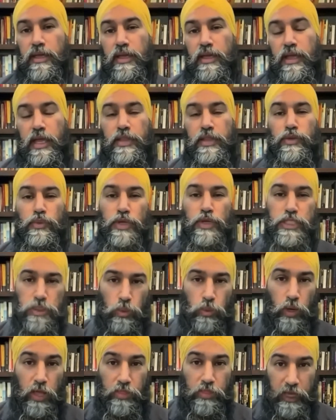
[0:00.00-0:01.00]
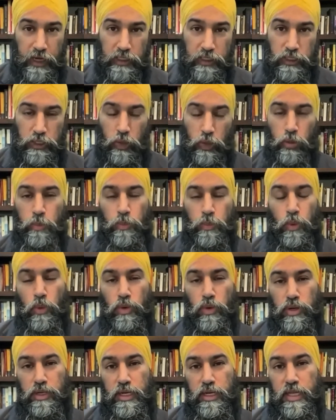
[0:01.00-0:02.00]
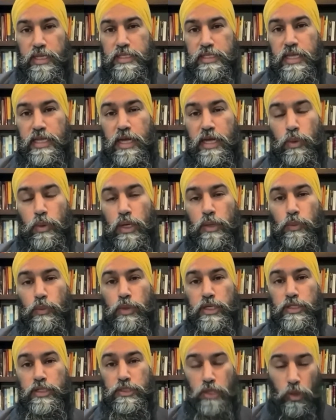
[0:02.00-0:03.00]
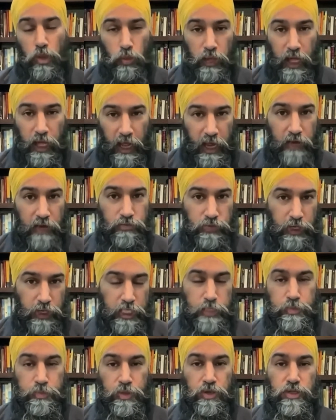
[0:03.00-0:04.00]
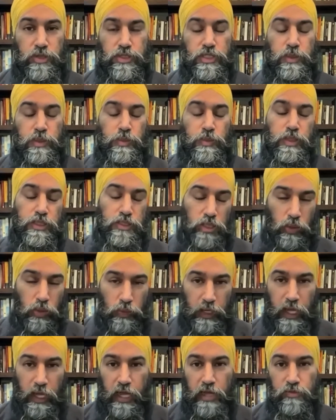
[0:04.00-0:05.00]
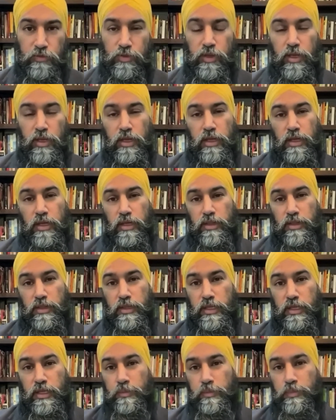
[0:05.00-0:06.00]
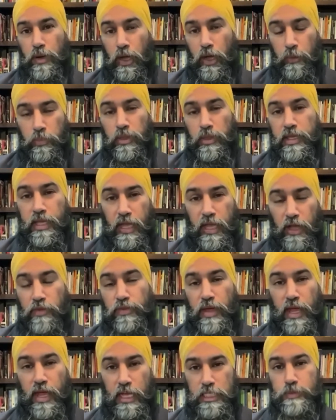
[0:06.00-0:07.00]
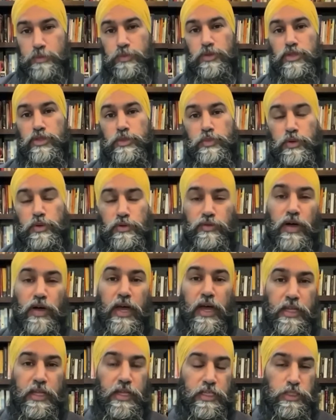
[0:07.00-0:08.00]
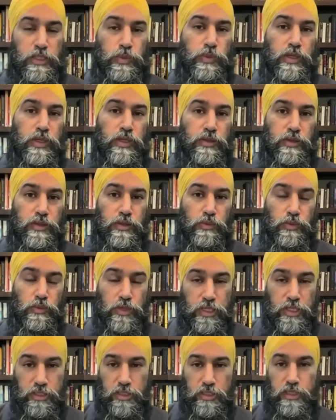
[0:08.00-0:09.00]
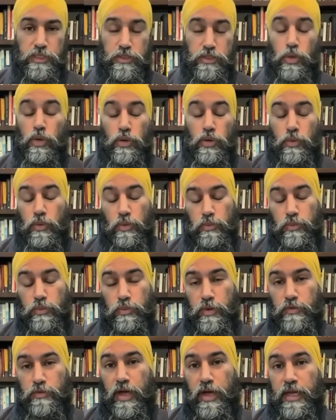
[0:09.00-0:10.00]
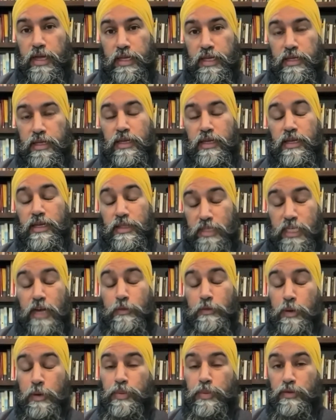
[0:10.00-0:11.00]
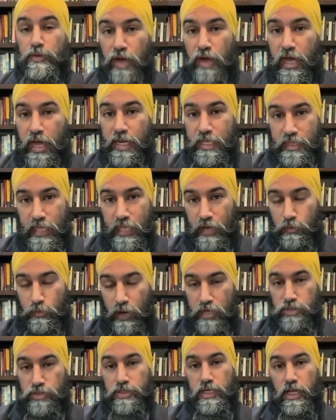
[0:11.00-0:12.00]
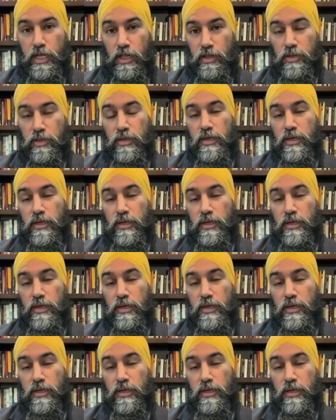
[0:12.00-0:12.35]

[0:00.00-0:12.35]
And the reason why that is so important is that when we don't have transparency and we don't have the public health experts providing us with the reasons or providing the government providing that rationale